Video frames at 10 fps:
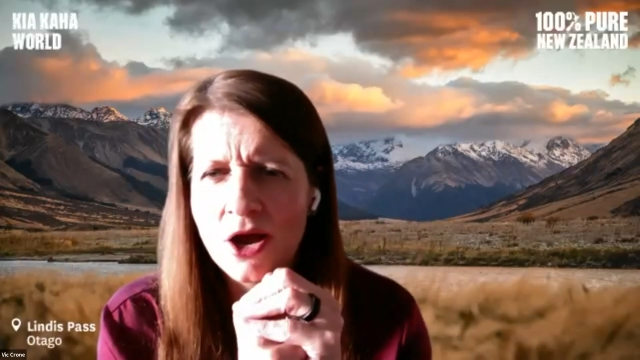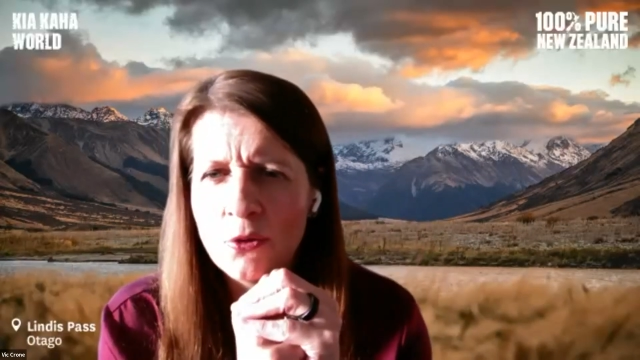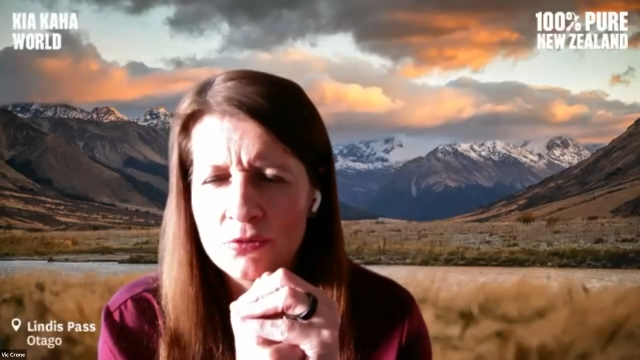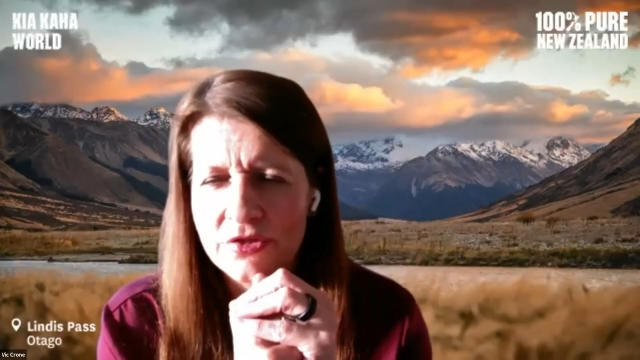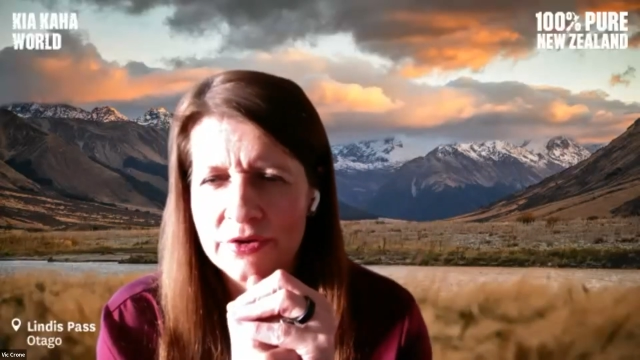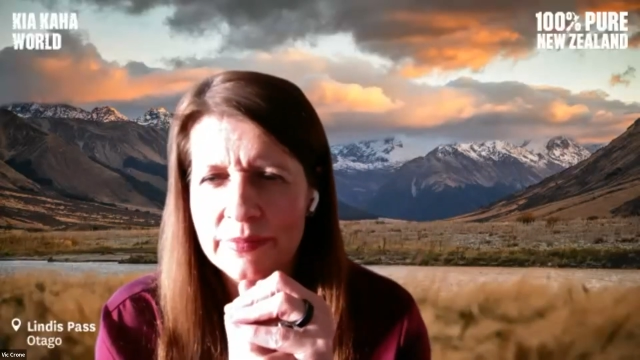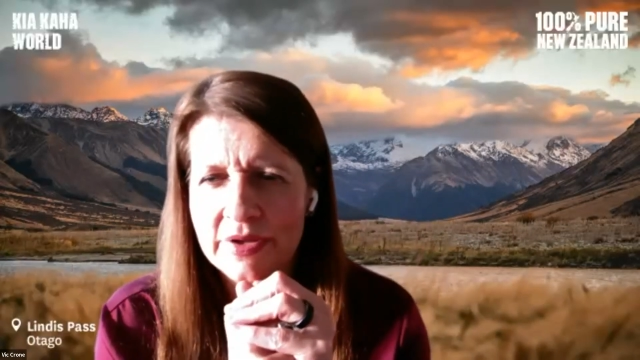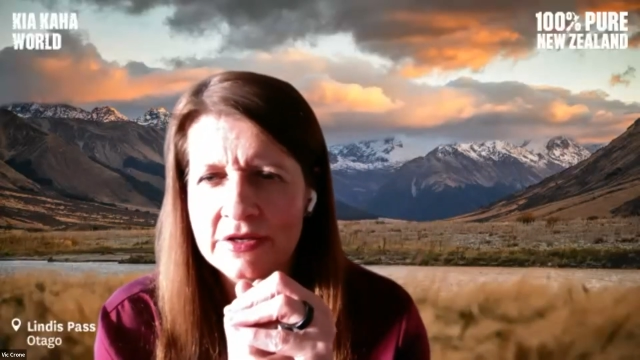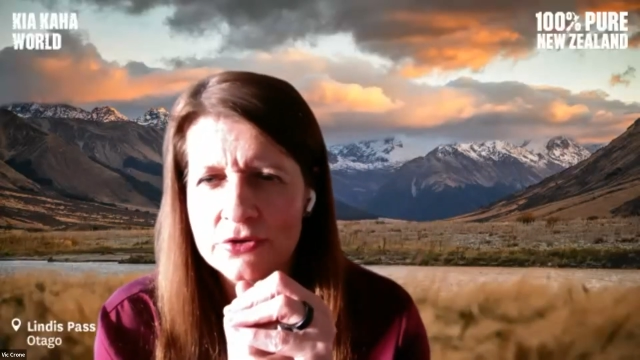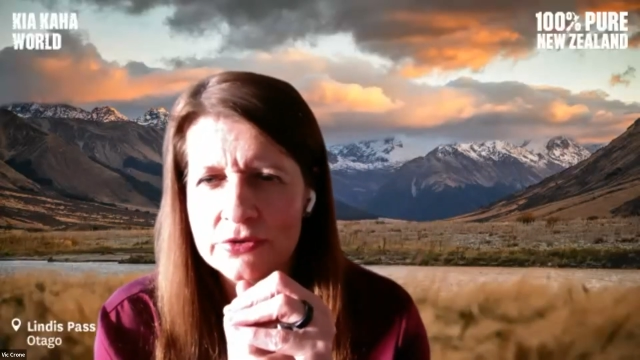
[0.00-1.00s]
hold
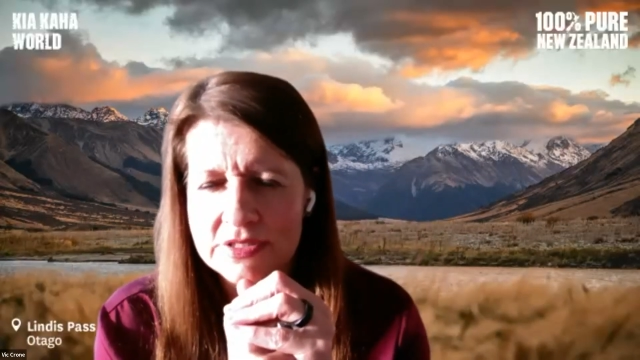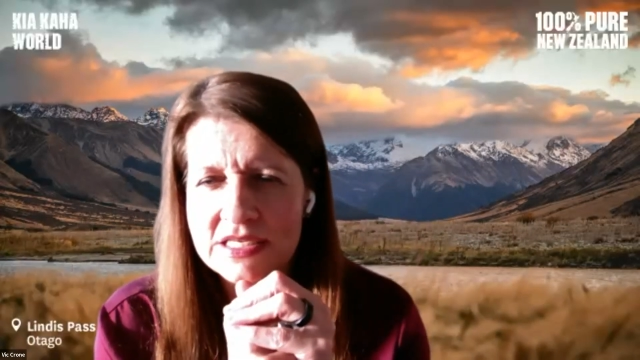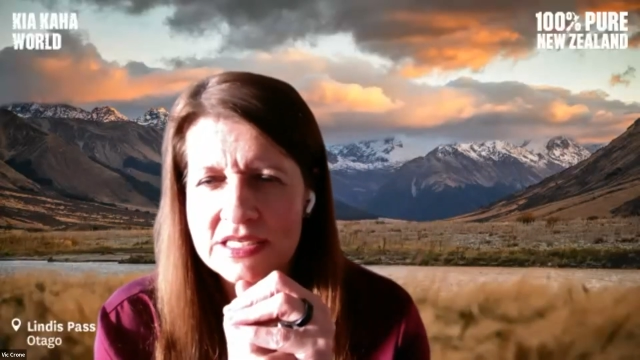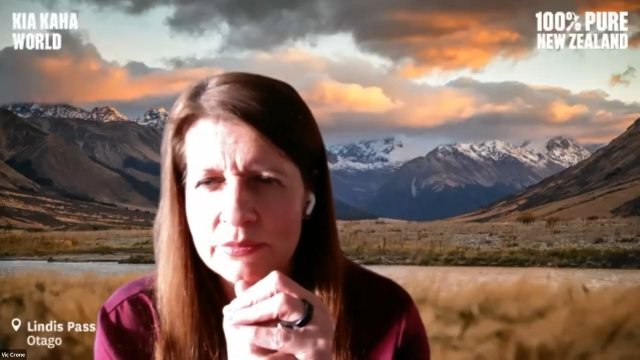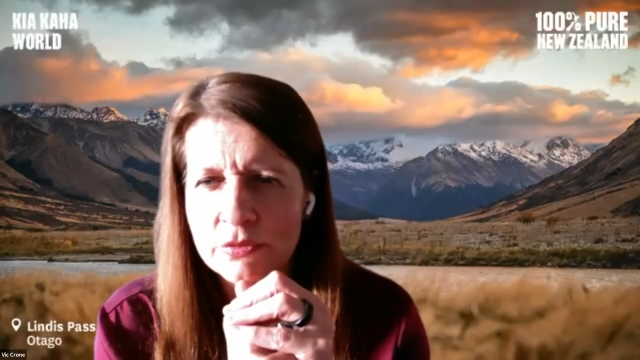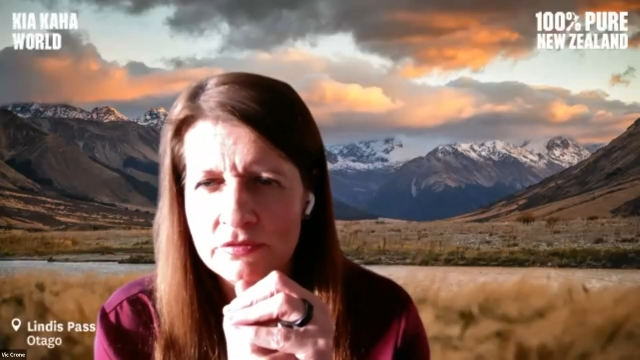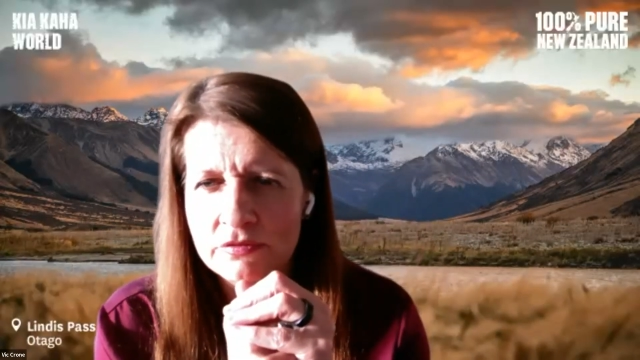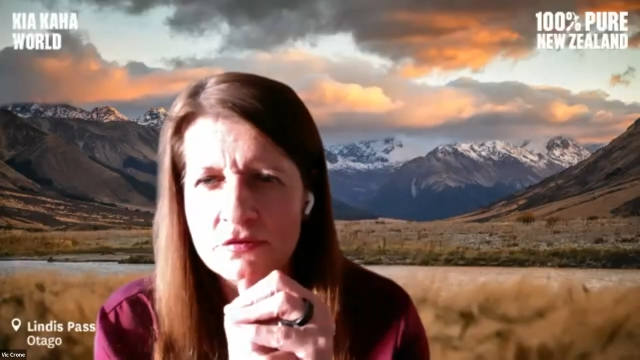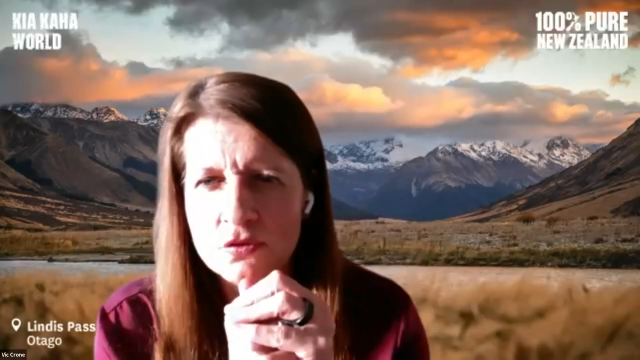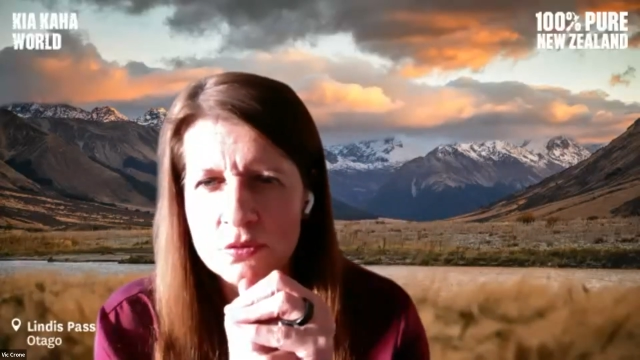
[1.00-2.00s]
them in good stead
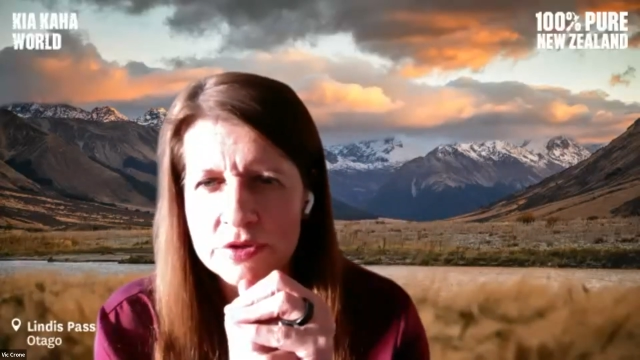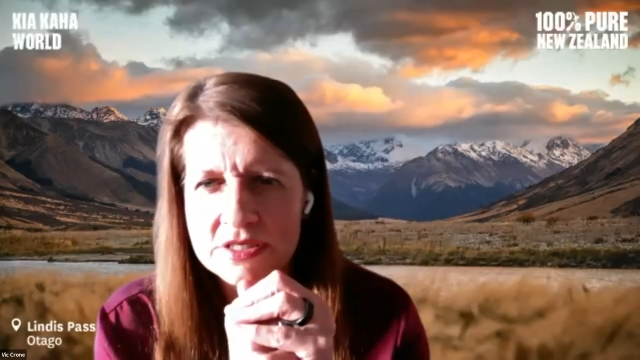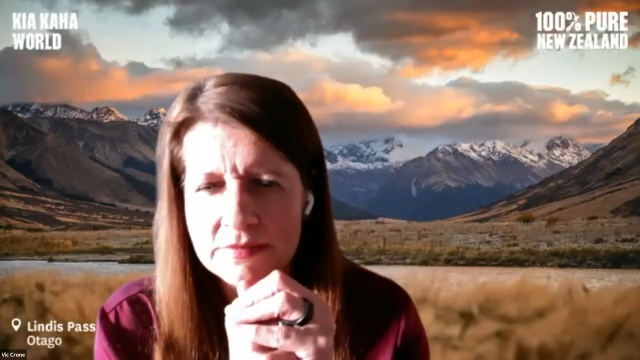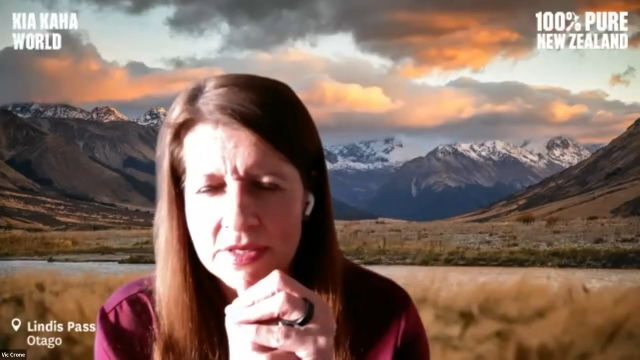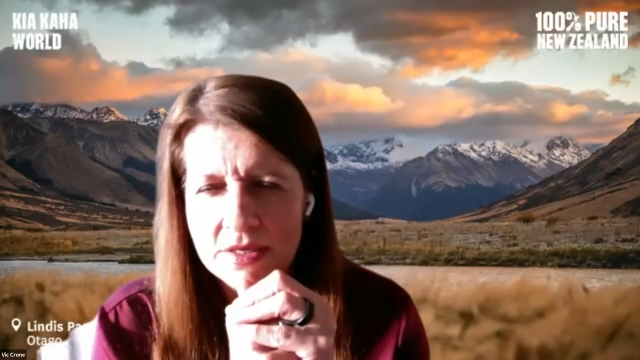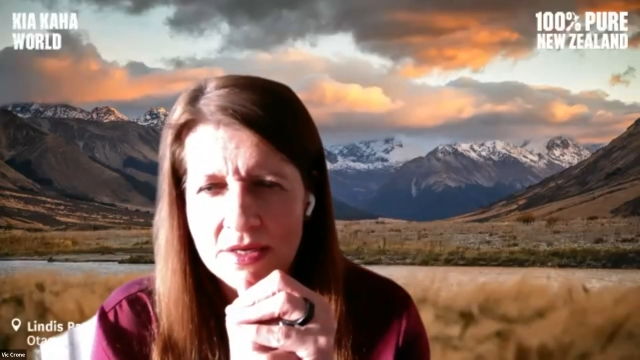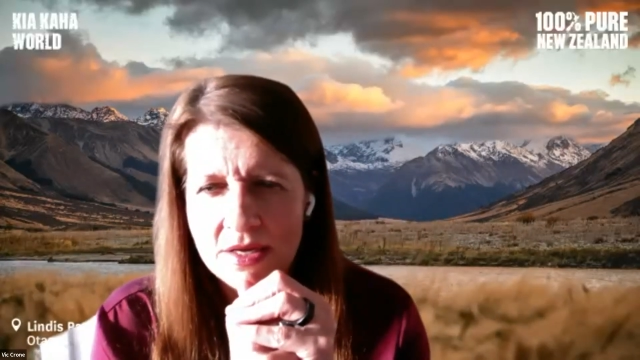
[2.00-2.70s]
moving forward.